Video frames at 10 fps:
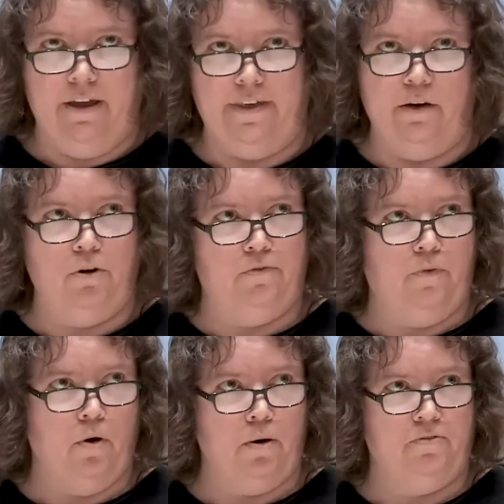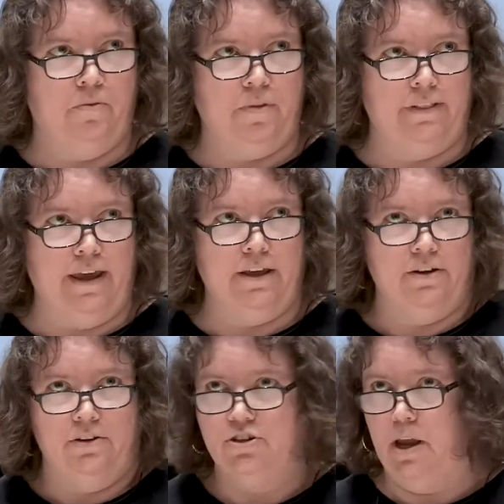that were formed from the
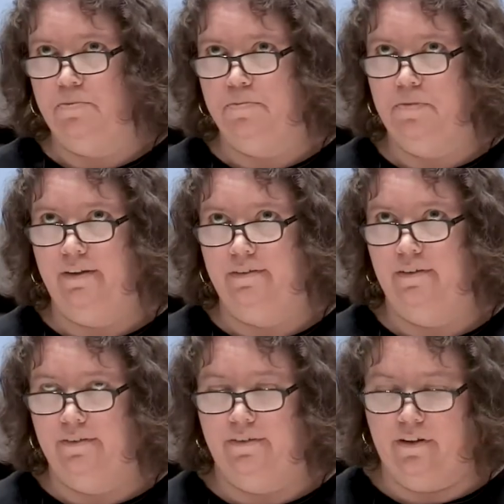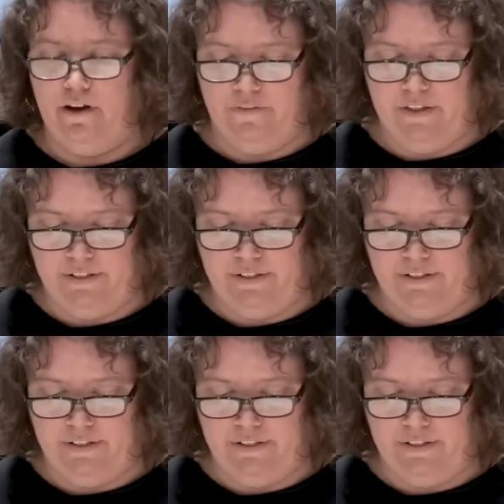leg-shaped pieces of the